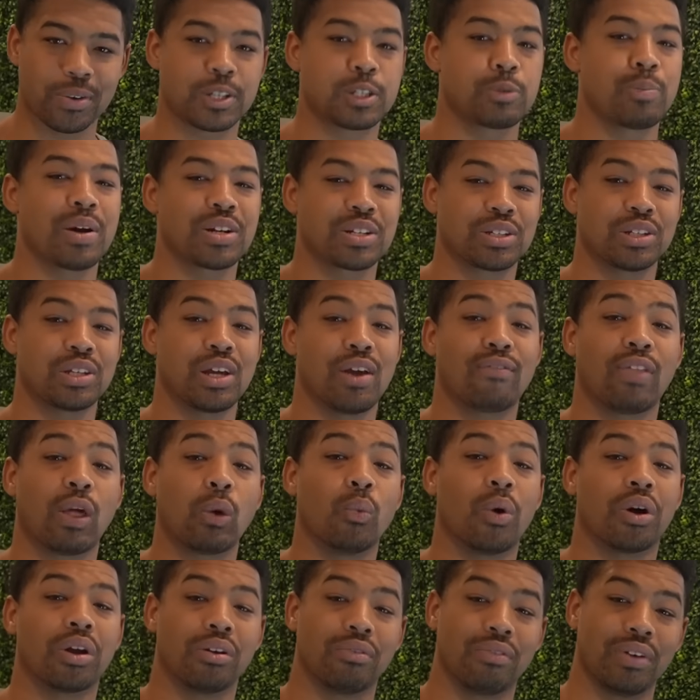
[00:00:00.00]
especially if they
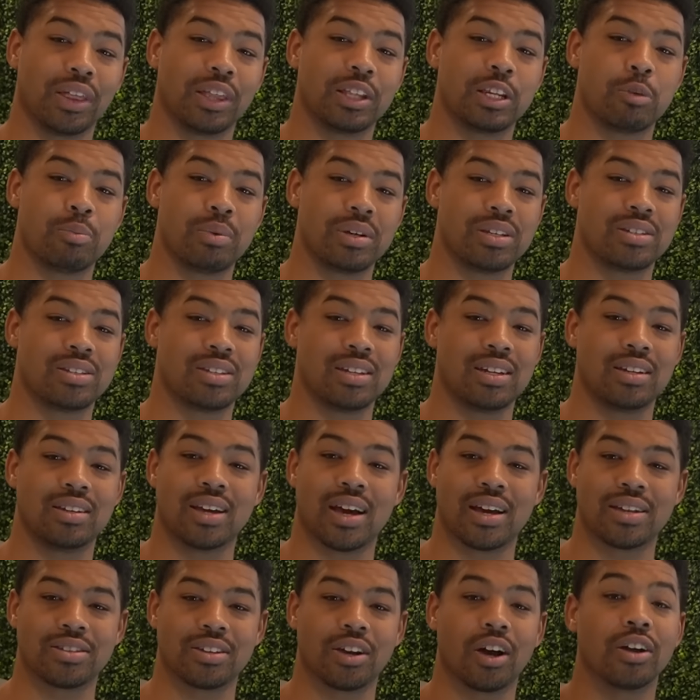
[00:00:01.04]
want a villain to be seen
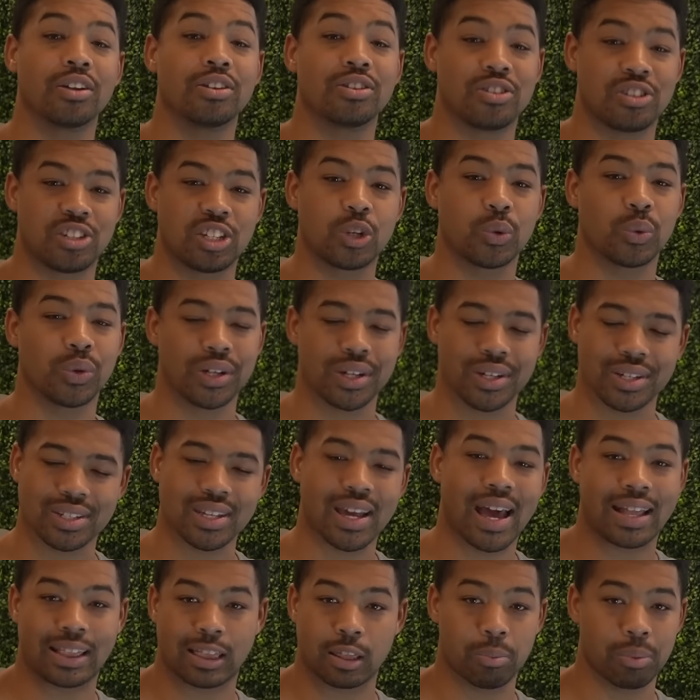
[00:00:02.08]
as unserious
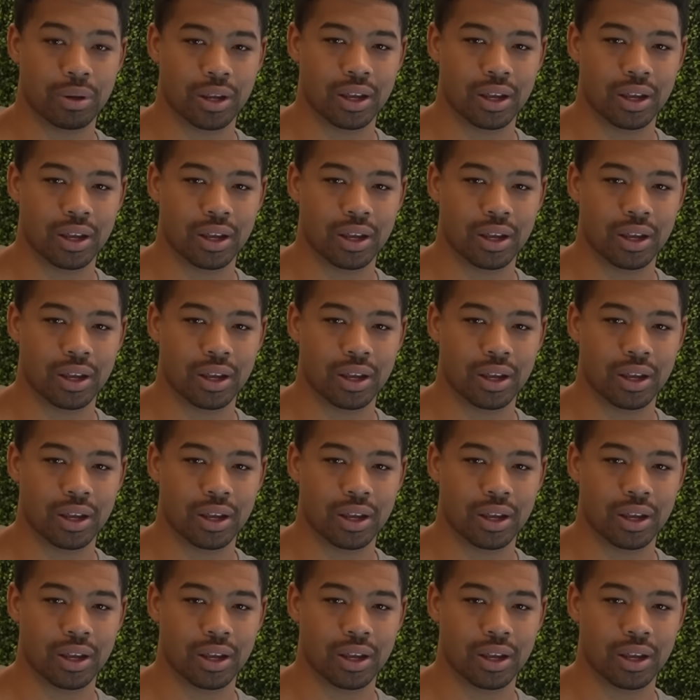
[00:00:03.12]
at the